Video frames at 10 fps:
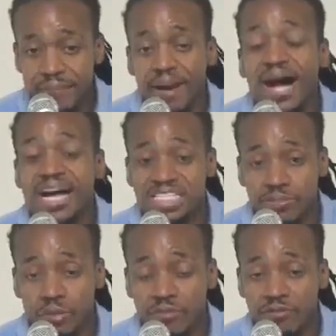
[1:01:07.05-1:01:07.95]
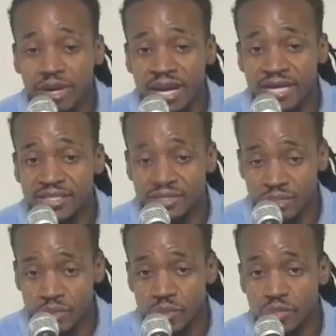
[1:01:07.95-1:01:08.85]
possible for us
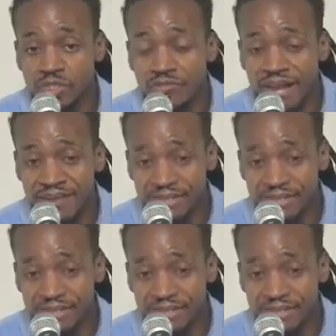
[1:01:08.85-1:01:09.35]
to survive.